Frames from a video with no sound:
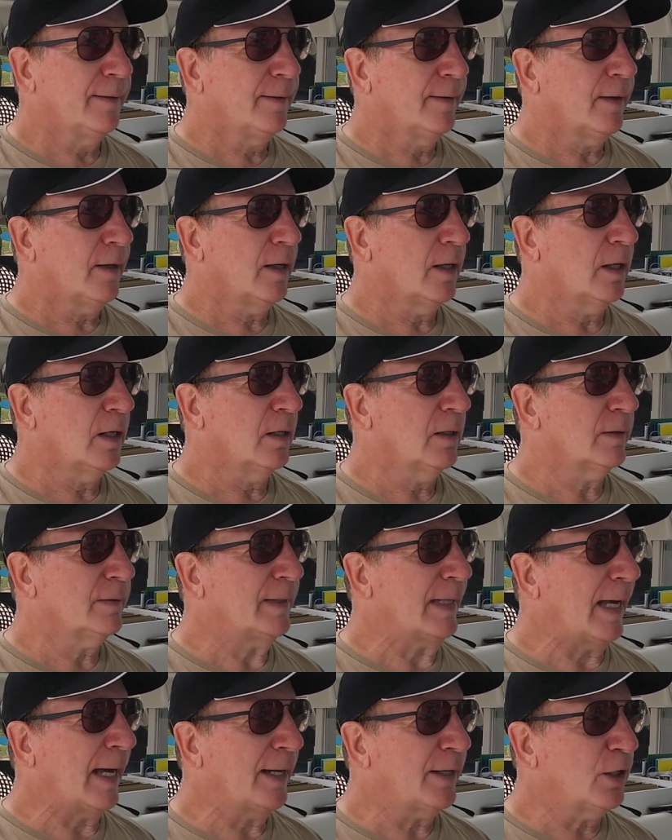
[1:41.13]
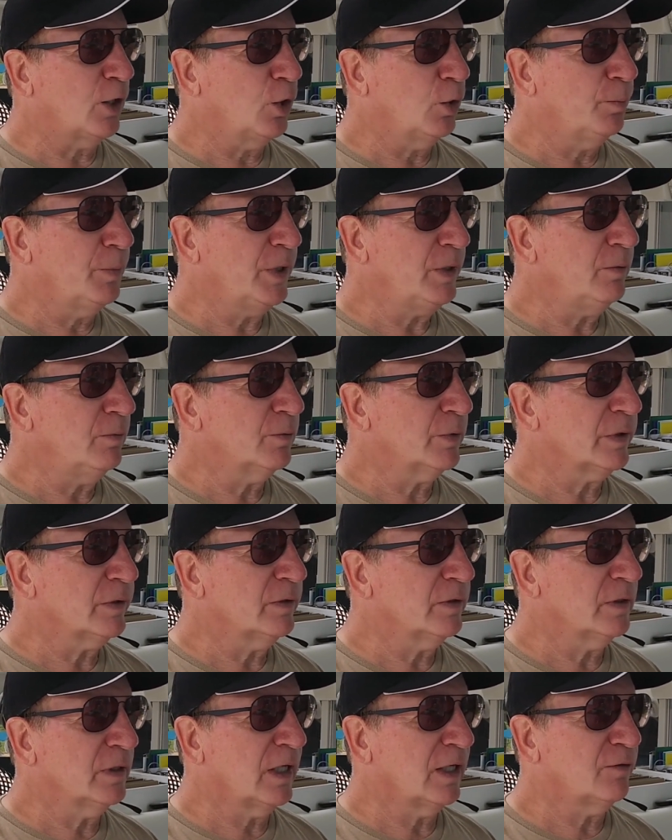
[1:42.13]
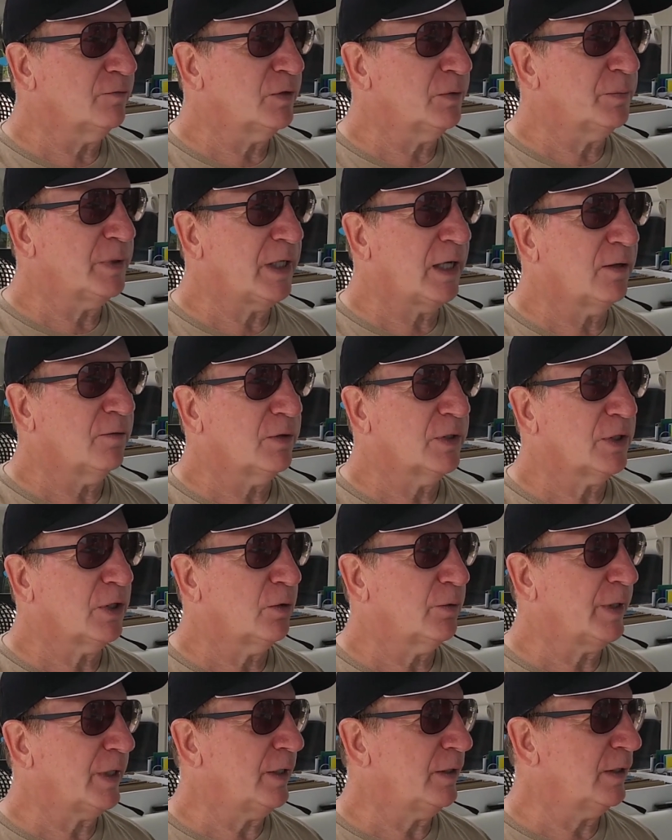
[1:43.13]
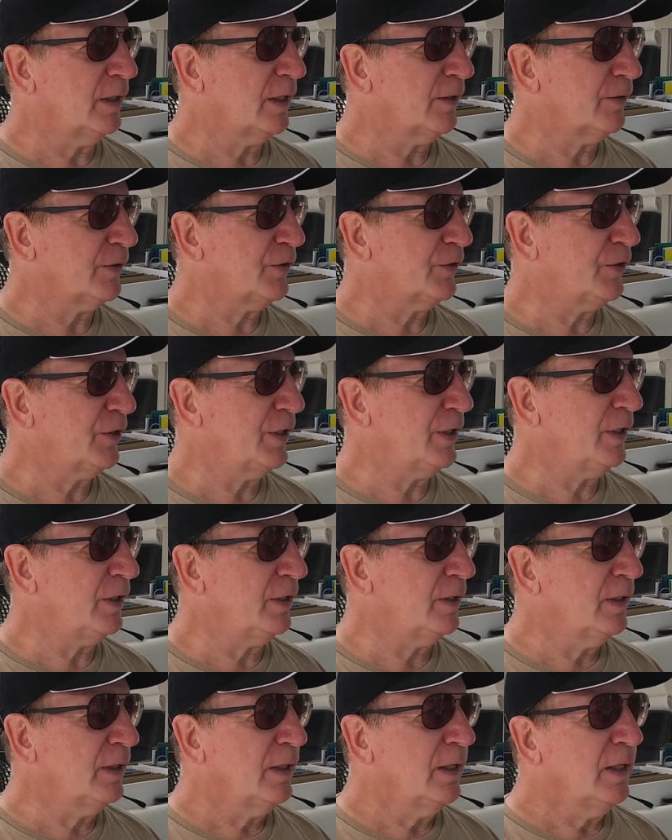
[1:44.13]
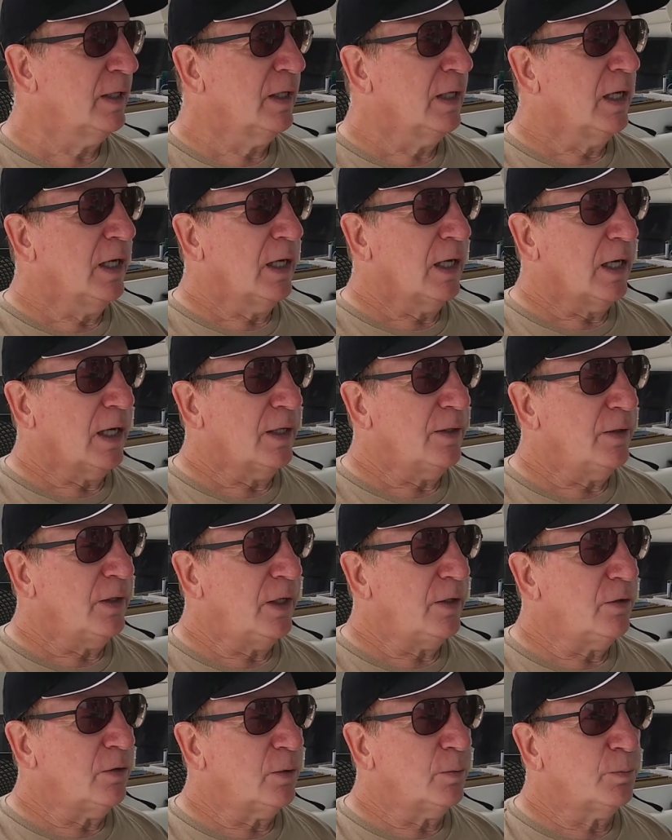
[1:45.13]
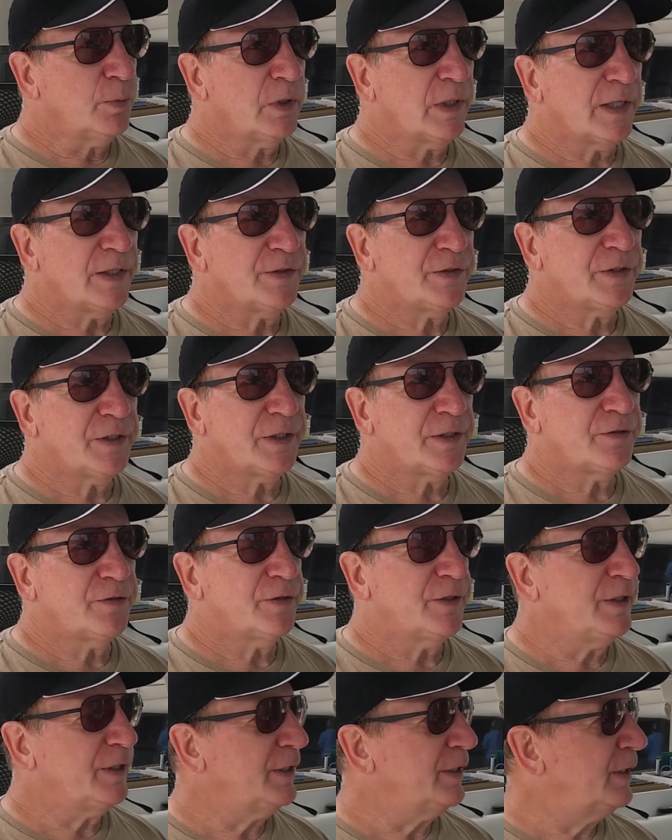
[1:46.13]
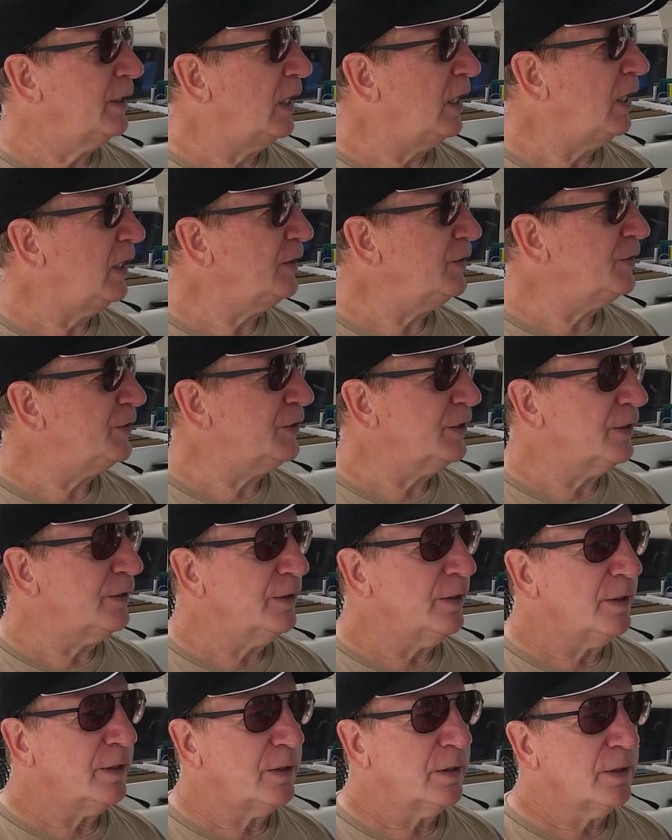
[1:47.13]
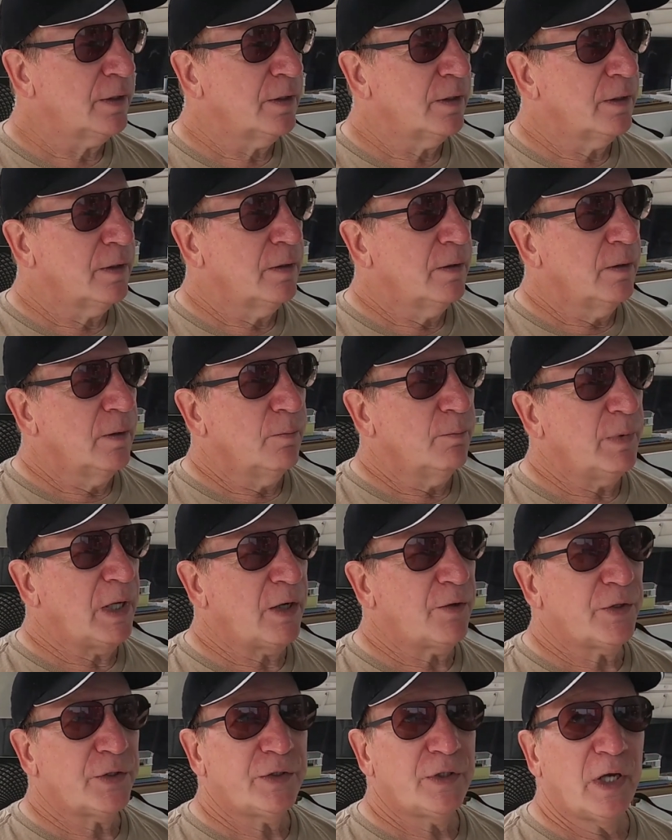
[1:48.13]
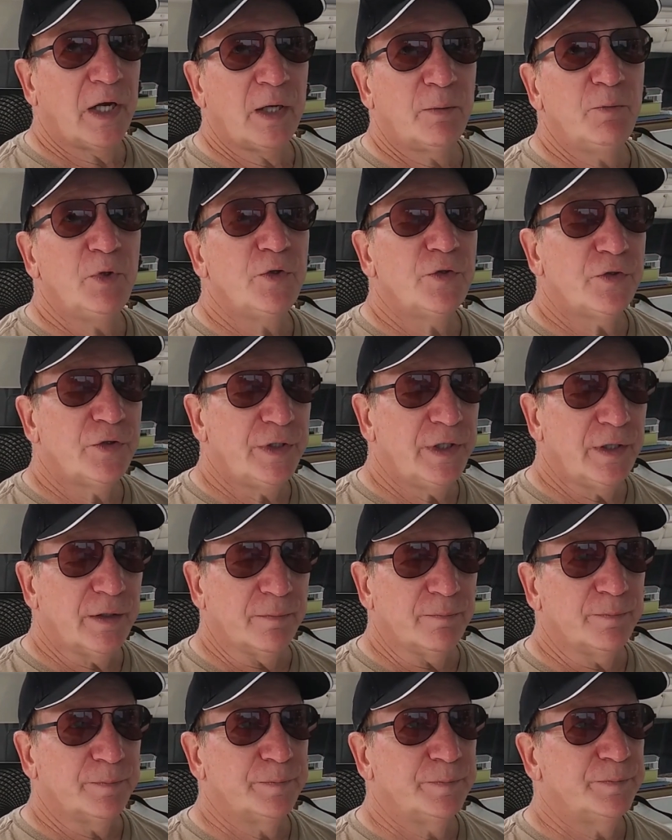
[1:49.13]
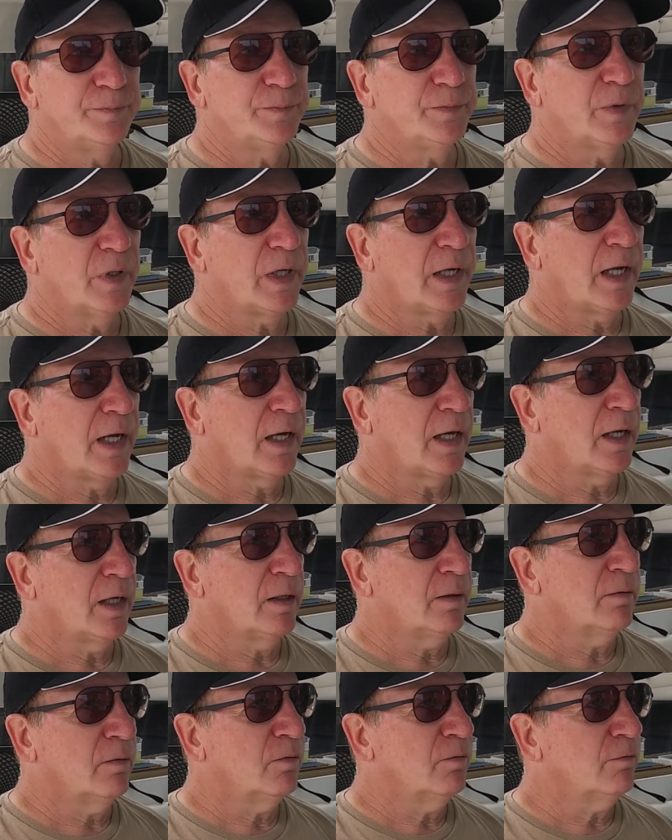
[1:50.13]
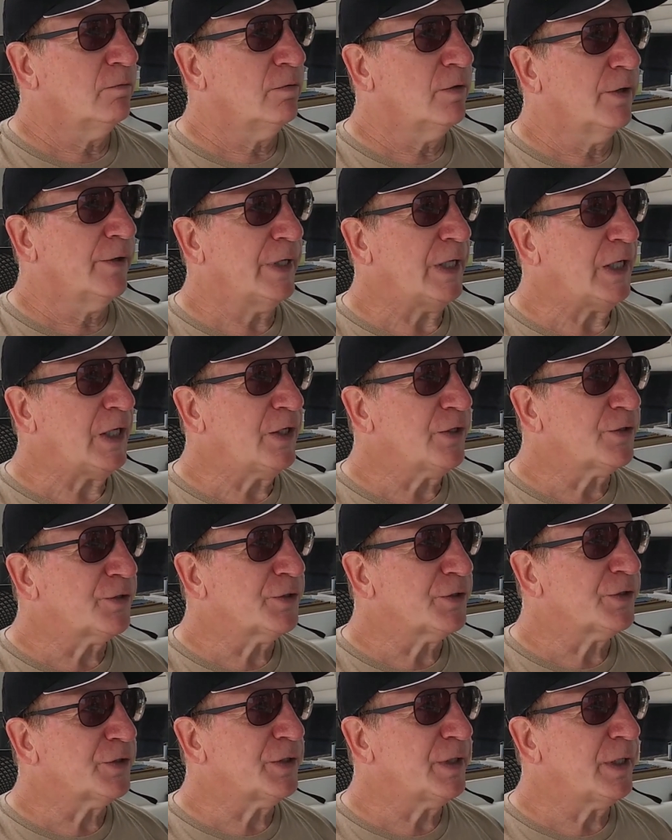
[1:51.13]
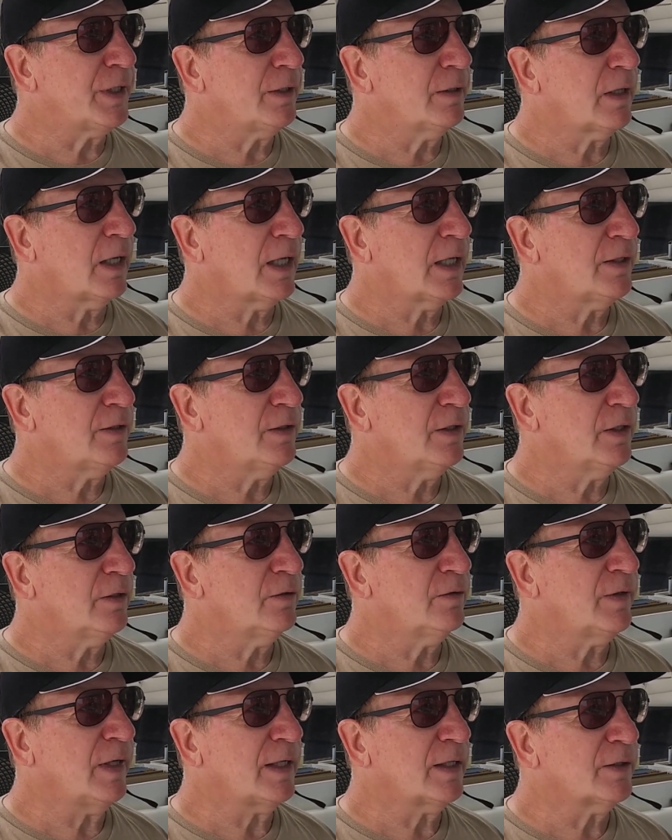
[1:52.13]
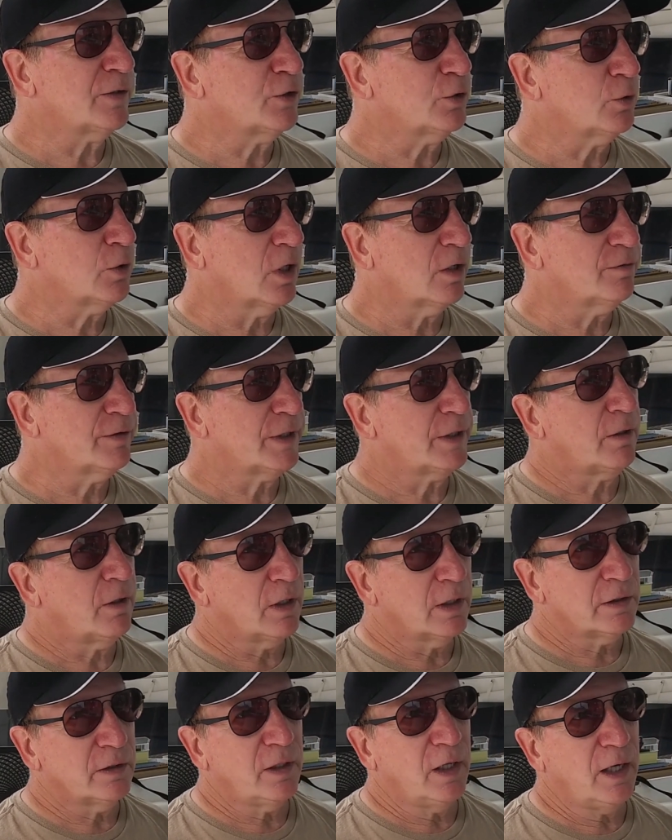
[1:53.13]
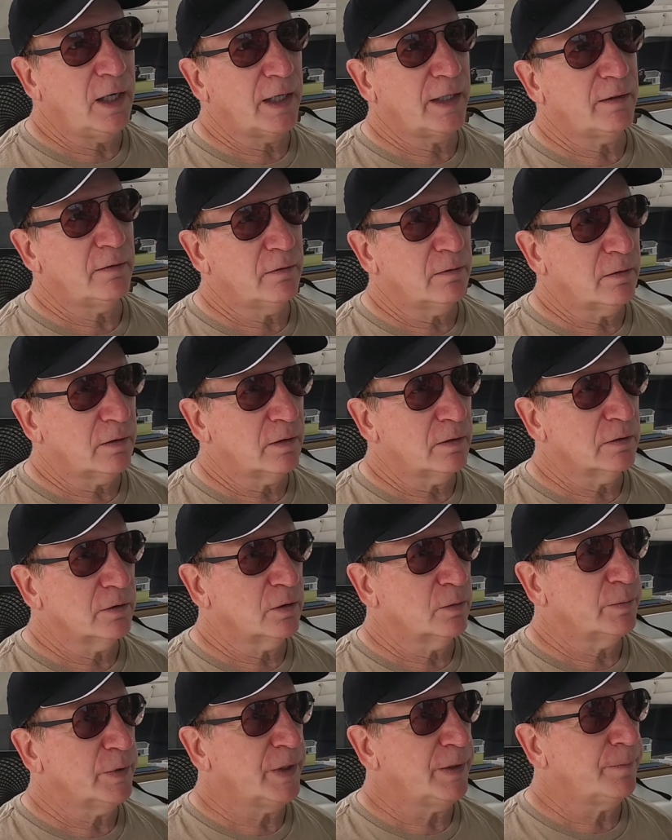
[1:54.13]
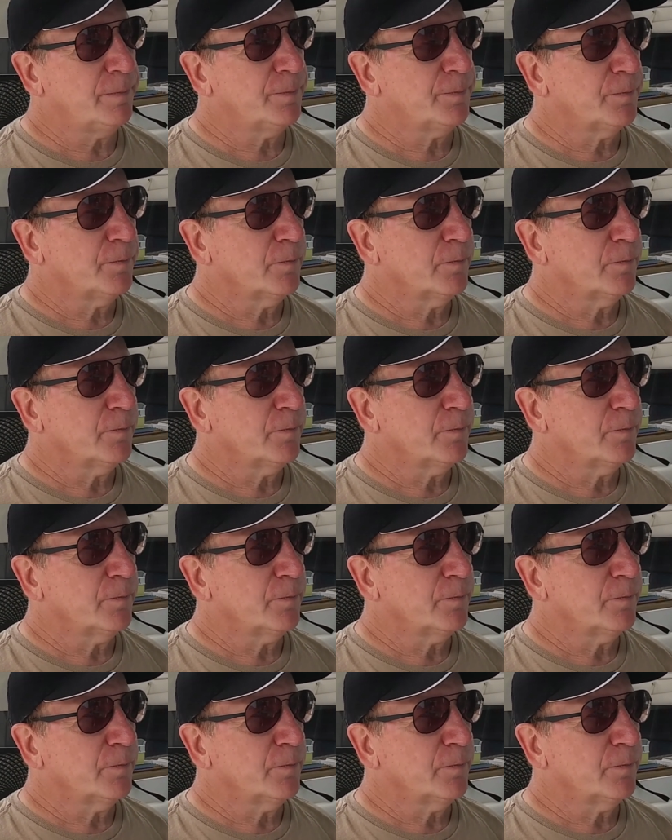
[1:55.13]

Not open, would love to be able to go in there and see it. Another place is the Hudson Maritime Museum, and very interesting. I did take a tour of it online a little bit,